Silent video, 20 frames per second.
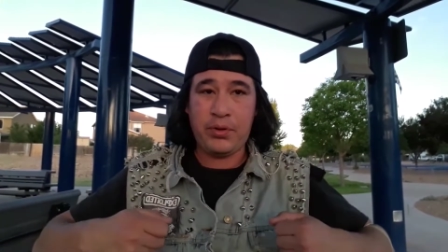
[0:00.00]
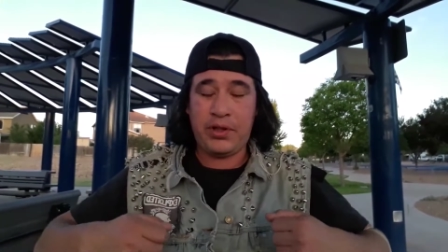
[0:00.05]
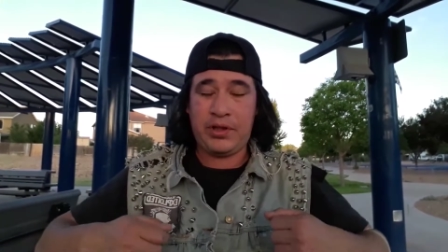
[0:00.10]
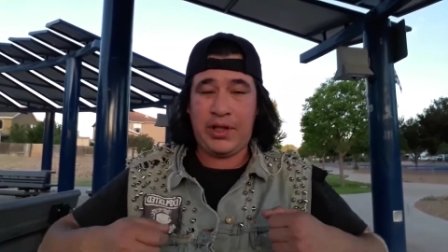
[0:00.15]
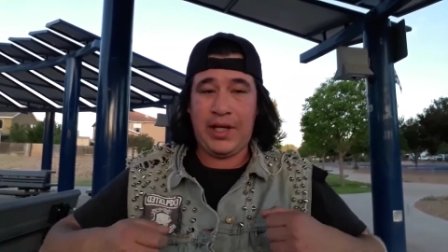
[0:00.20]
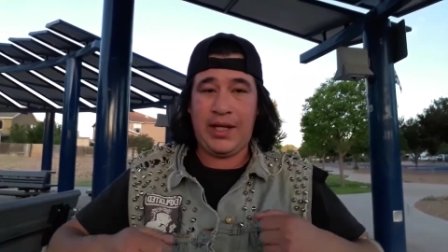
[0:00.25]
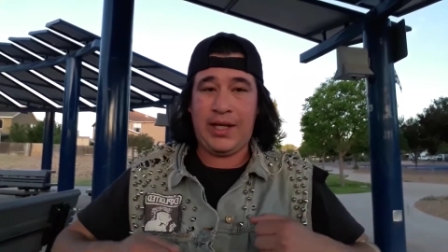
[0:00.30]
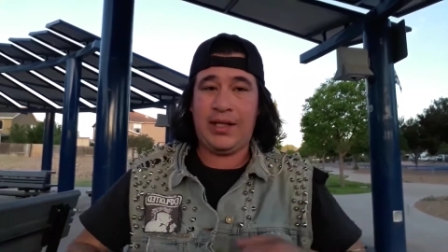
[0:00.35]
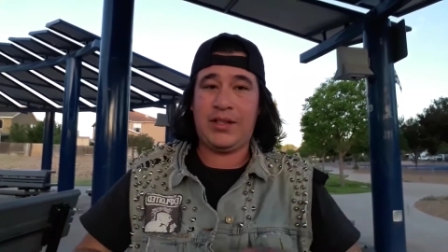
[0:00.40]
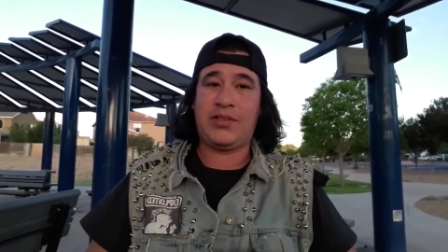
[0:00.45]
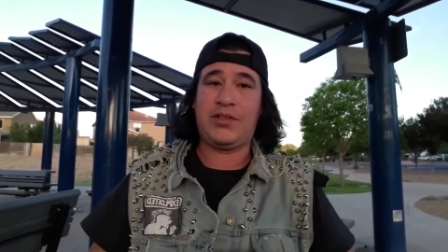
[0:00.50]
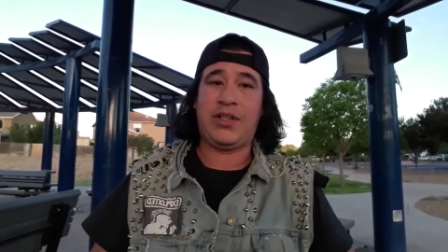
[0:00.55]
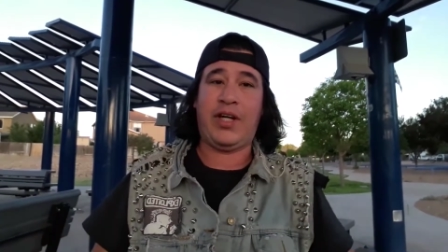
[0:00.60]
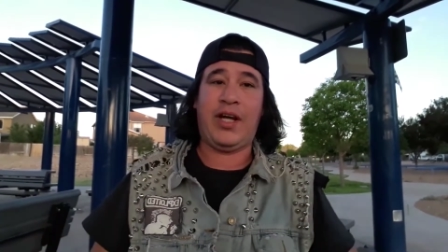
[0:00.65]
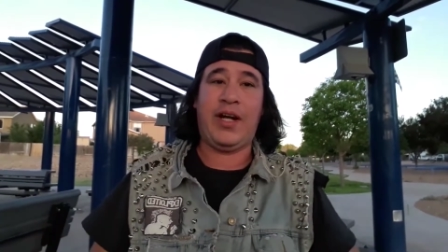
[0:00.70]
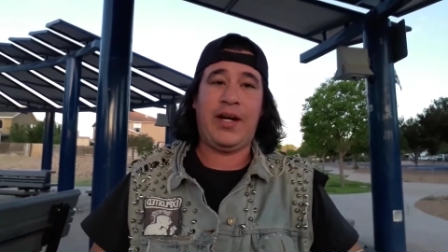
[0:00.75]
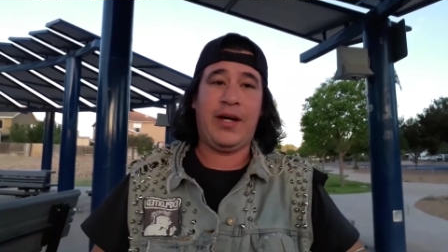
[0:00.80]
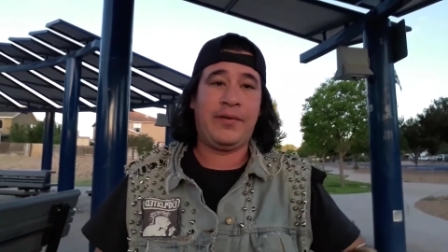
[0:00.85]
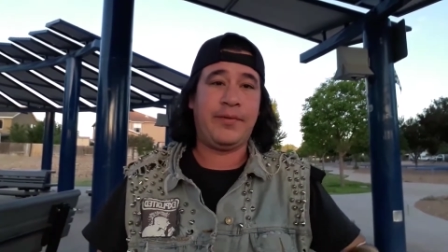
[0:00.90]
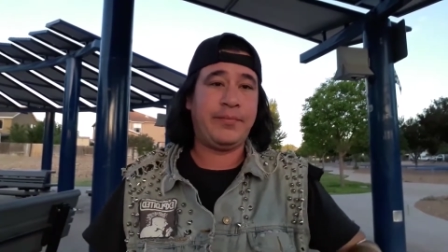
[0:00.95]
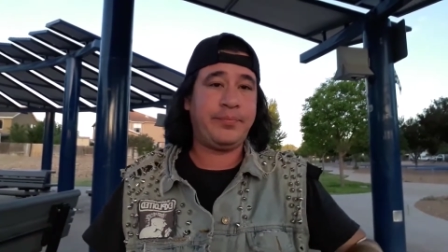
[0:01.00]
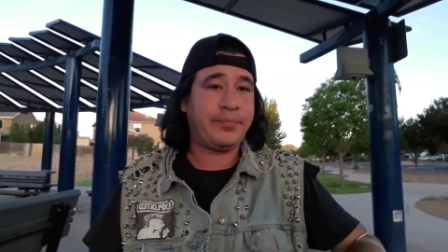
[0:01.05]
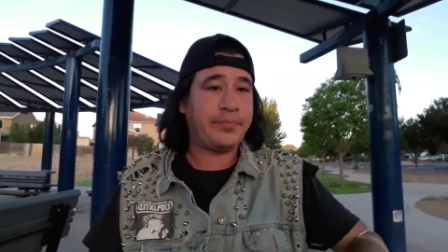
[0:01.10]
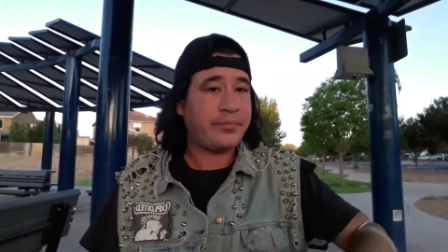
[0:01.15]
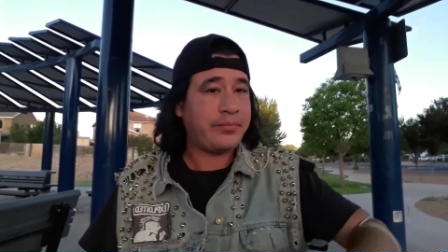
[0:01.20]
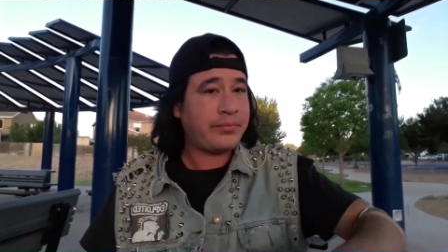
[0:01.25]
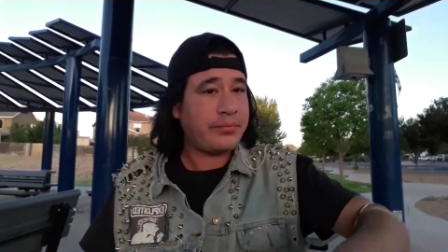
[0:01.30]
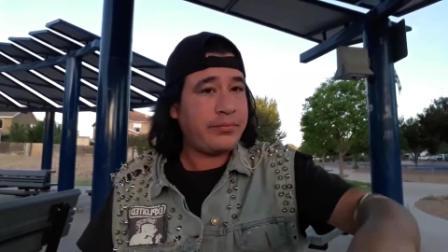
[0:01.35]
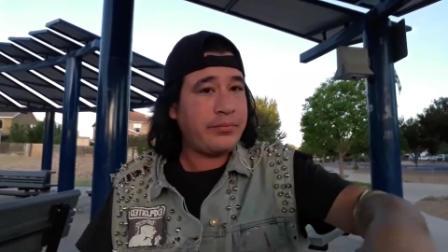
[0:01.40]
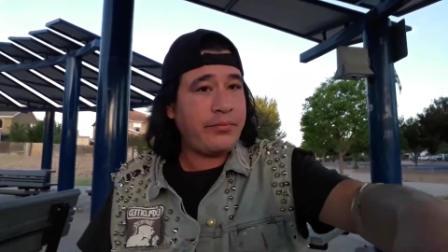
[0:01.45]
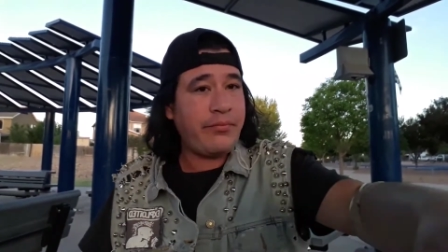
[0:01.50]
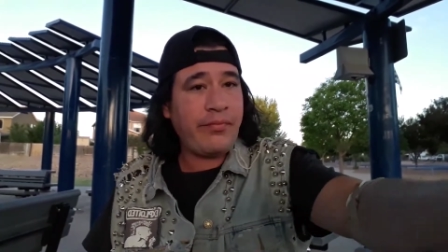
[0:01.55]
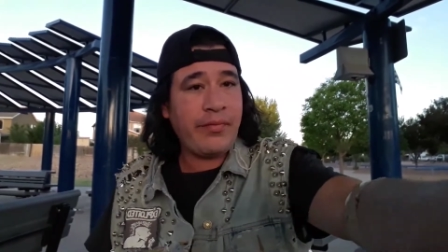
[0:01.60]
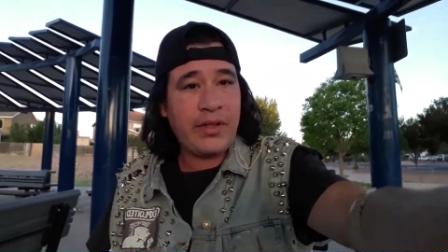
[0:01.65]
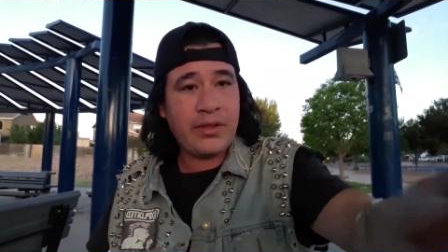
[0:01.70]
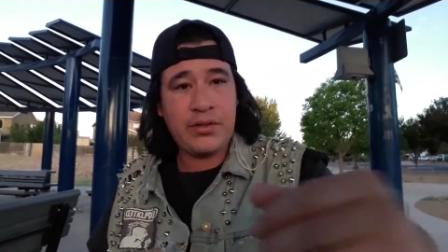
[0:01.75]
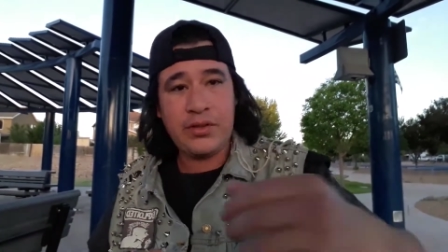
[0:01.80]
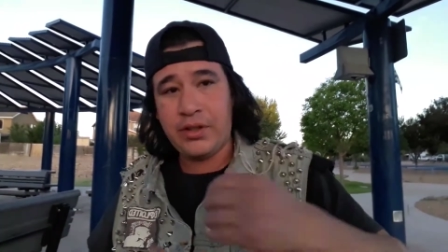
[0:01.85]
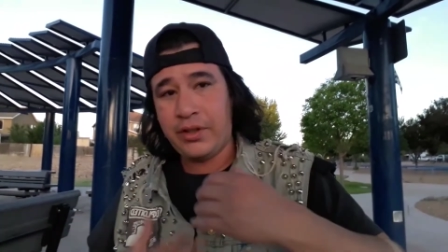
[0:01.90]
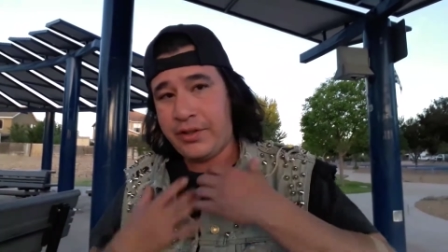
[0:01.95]
the thing inside out
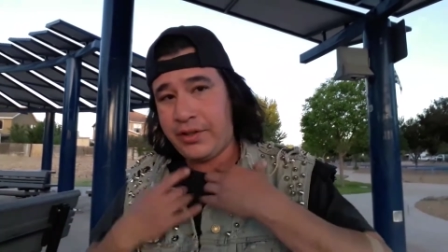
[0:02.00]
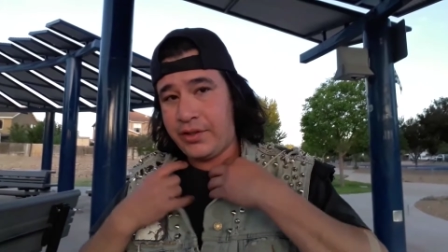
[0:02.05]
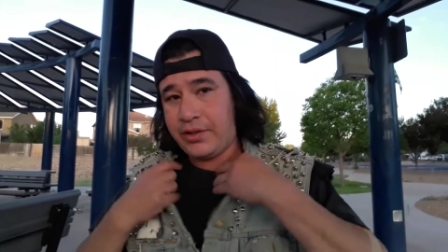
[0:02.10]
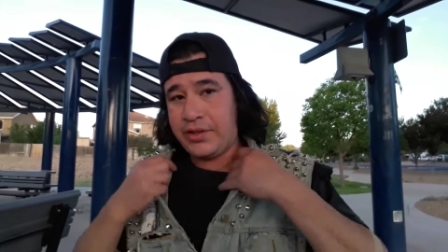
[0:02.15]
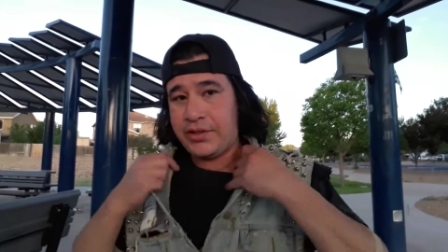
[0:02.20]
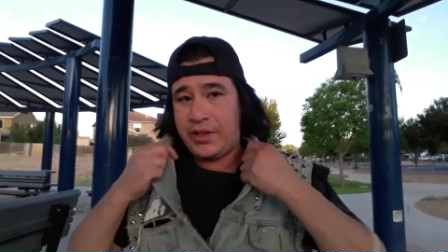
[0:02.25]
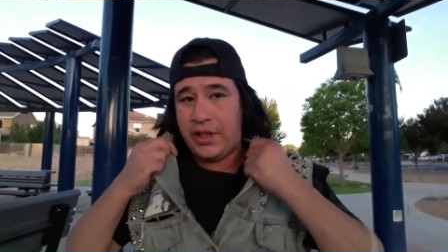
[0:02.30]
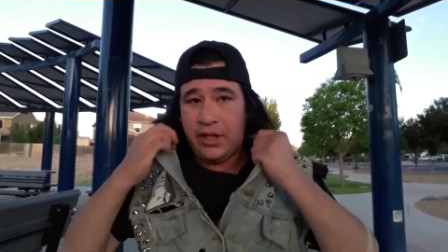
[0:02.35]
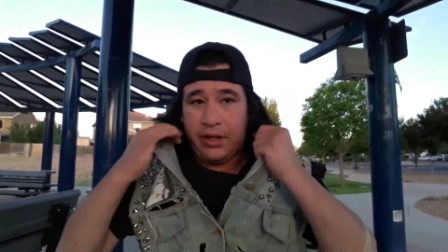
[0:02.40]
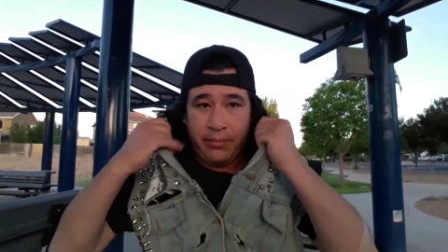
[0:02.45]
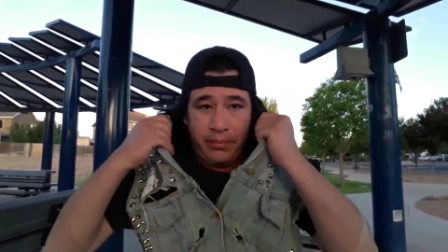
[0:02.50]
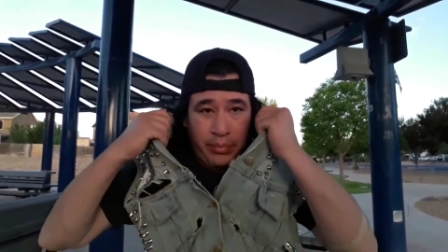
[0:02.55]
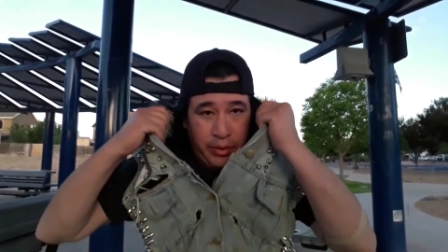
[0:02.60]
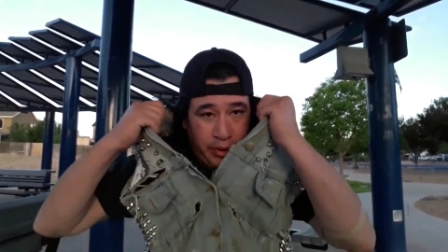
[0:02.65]
so you're just going to